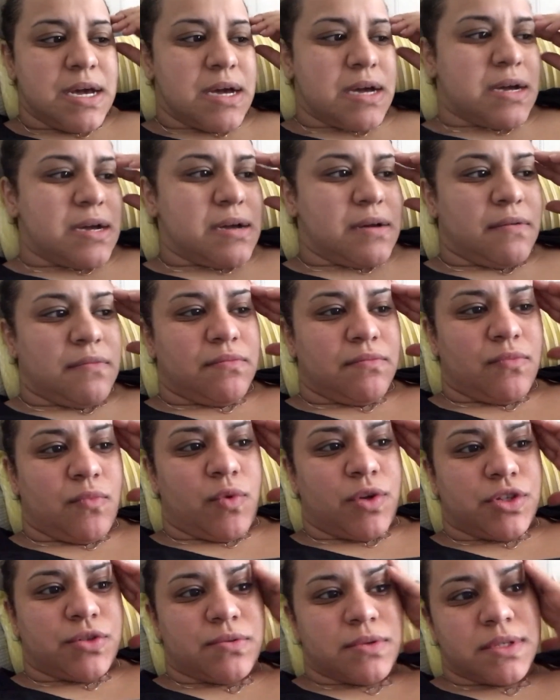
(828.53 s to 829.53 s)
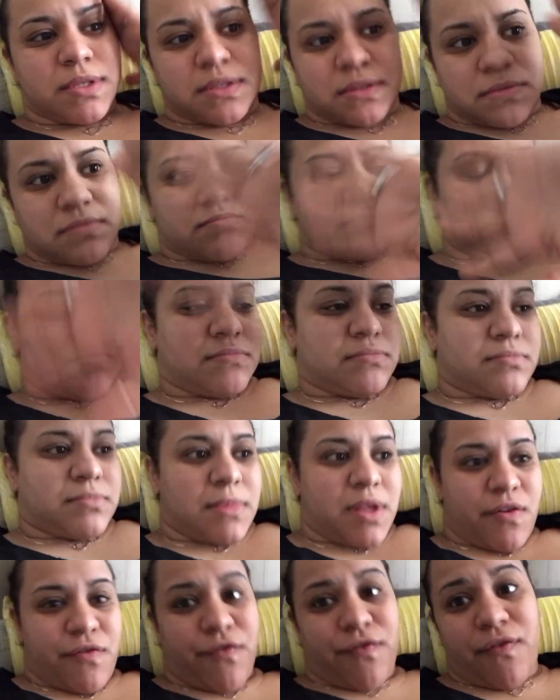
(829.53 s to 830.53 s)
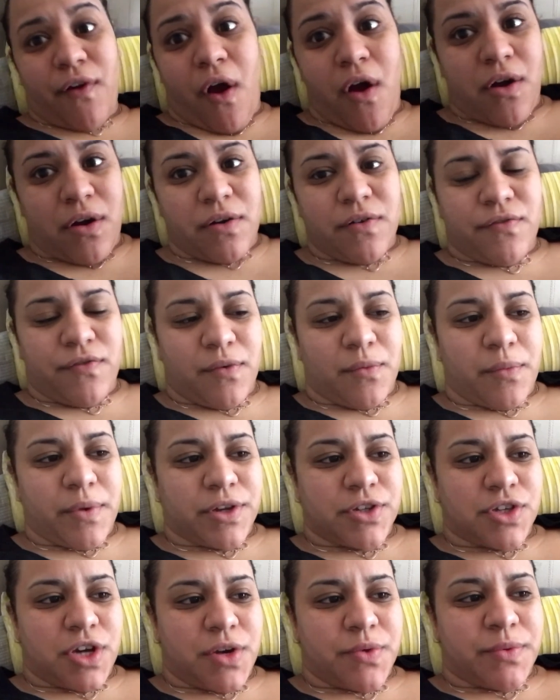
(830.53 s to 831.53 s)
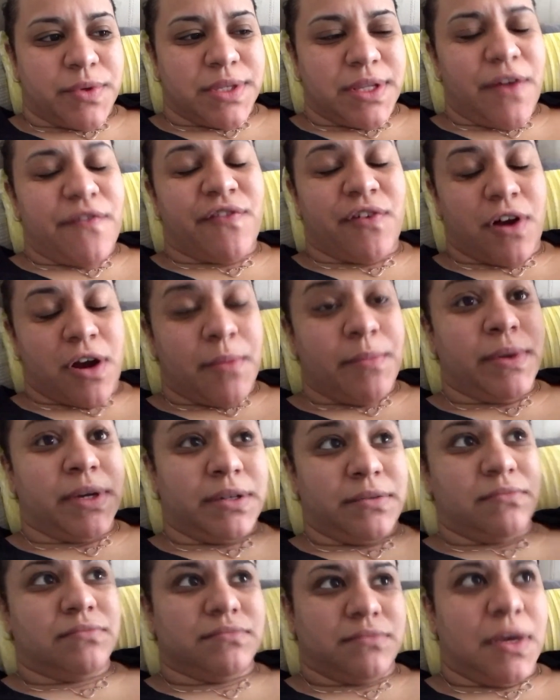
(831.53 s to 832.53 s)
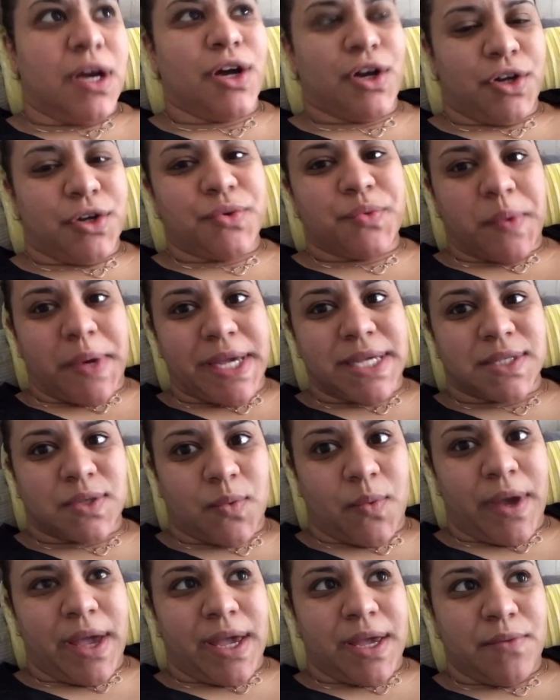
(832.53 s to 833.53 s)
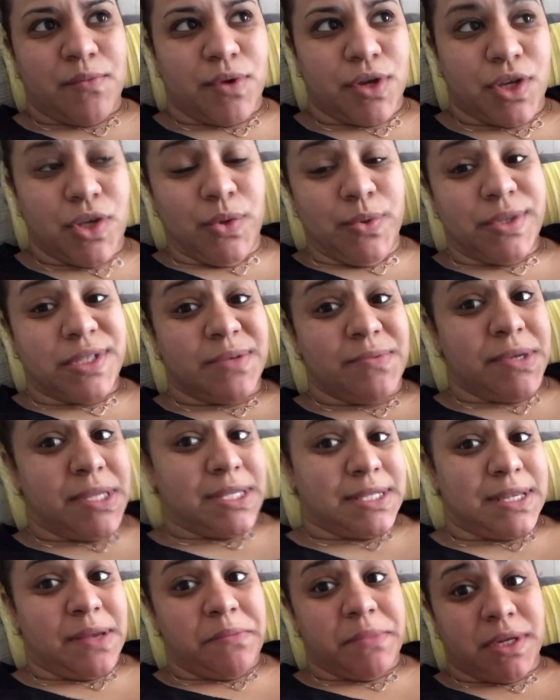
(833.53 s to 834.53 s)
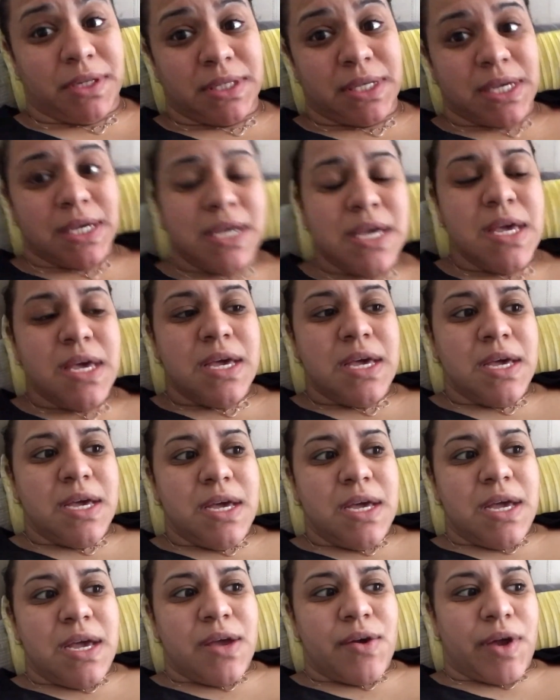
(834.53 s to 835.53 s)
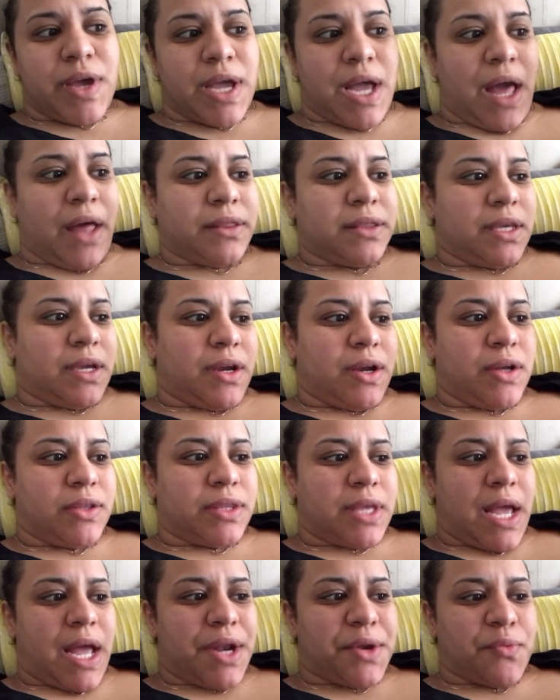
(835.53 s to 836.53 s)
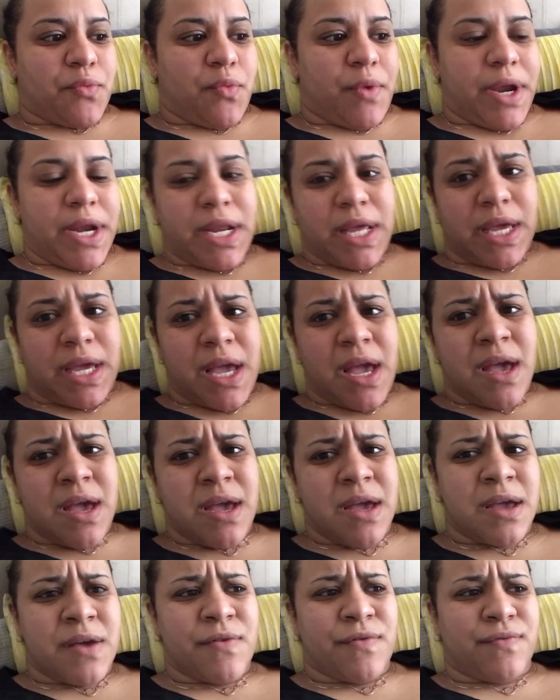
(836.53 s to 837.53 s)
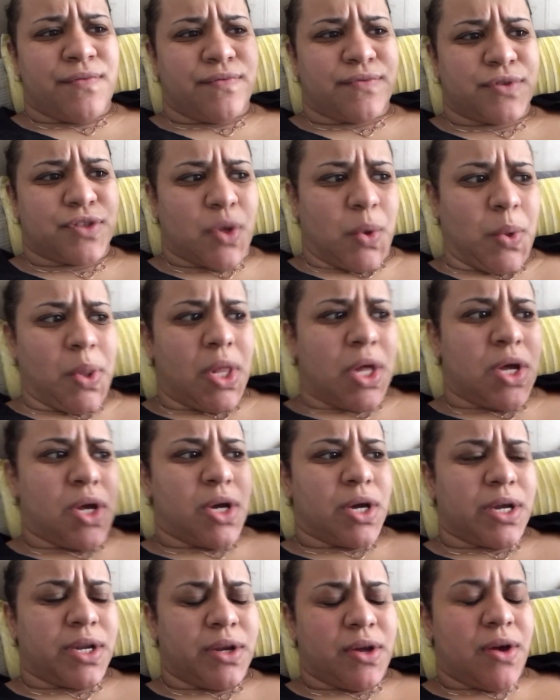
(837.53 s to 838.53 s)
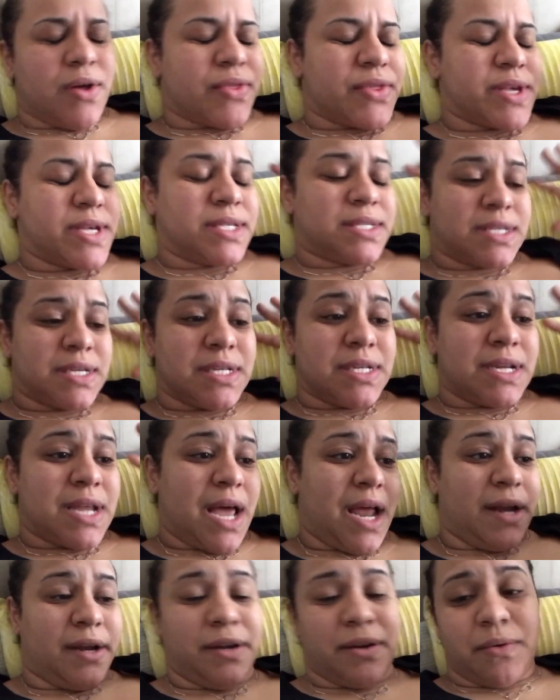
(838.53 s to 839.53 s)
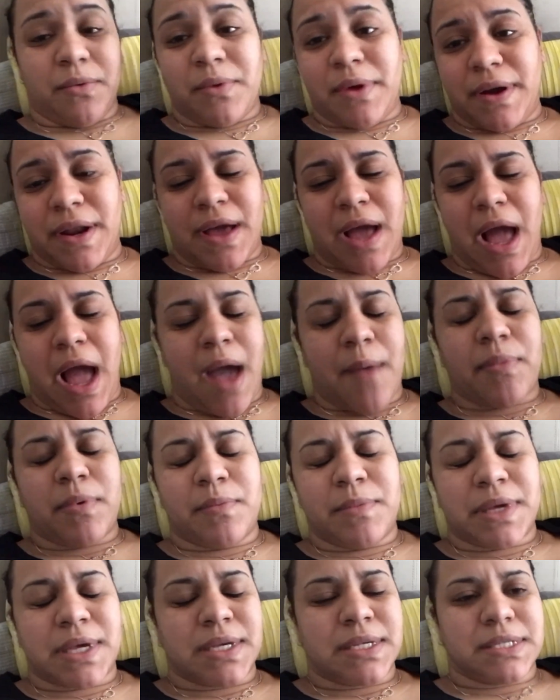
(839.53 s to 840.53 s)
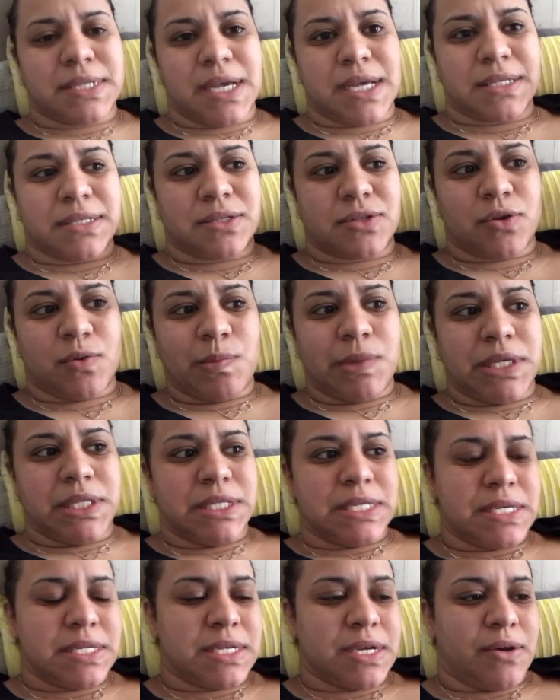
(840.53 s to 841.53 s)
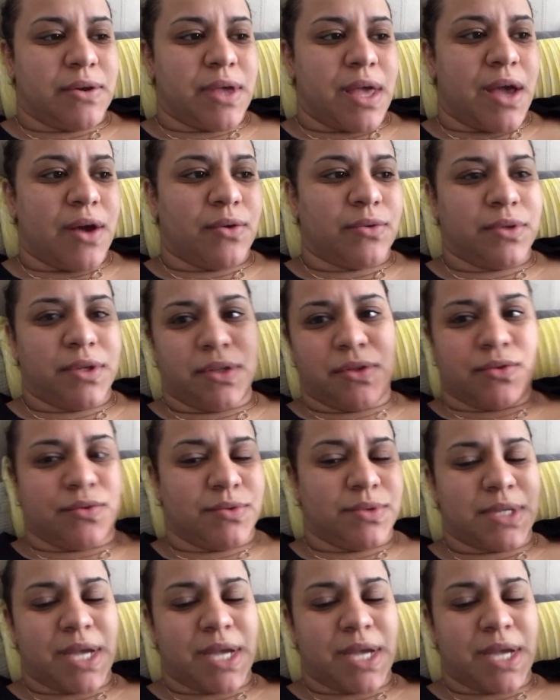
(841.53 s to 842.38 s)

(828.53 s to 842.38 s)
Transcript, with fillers: um, which was far from where John was. Not far, but a good ways away. We used to be in the same building. They got there and they had him waiting so long and all this. And I don't know what happened because he hasn't told me in detail yet, only through